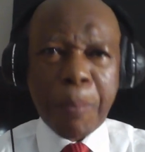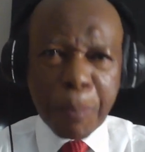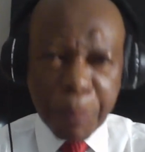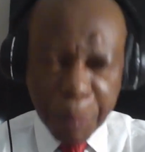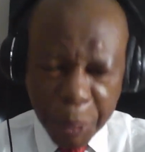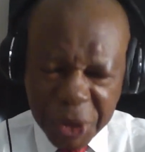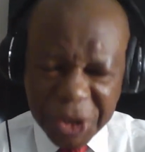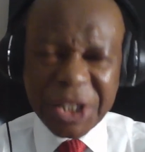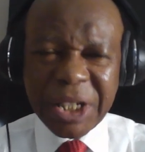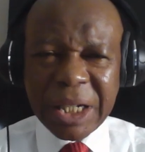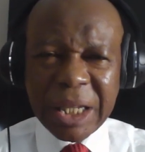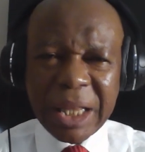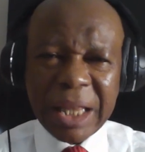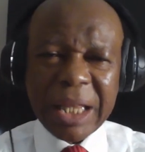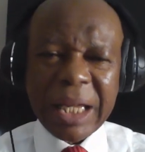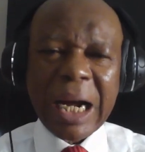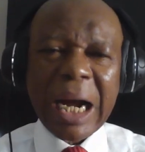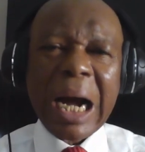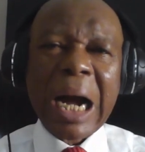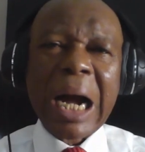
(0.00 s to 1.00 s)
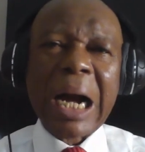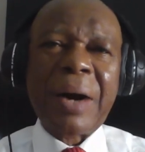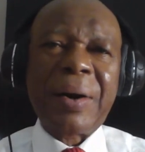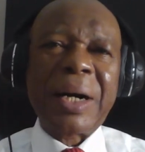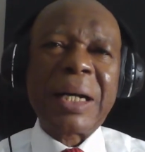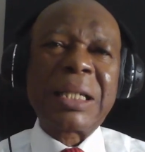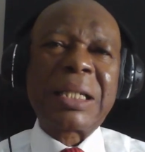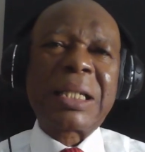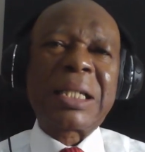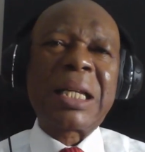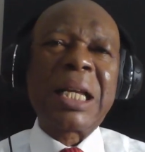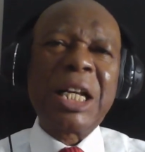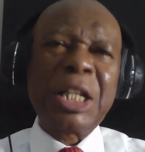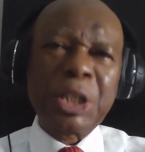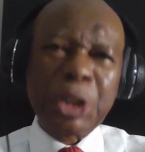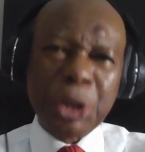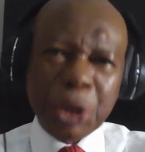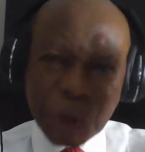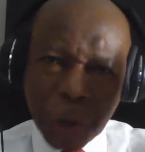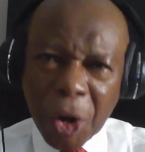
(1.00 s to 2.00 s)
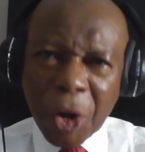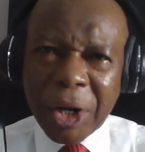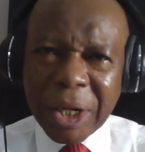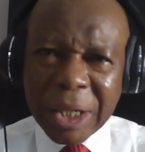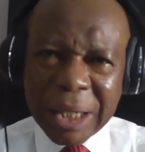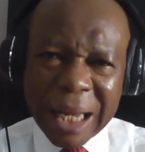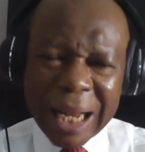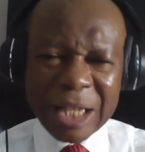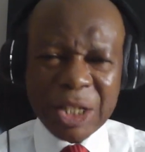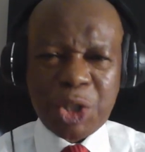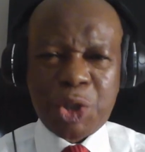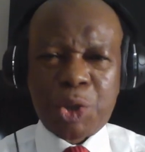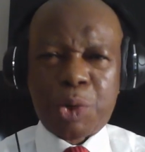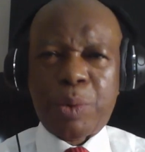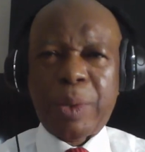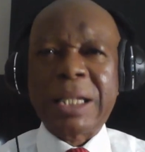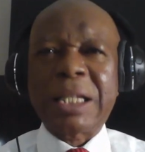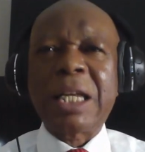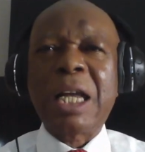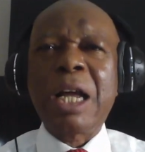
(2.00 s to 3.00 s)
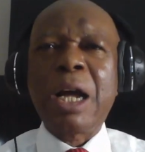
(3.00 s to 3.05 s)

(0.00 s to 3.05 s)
put in the hours, toil and sweat,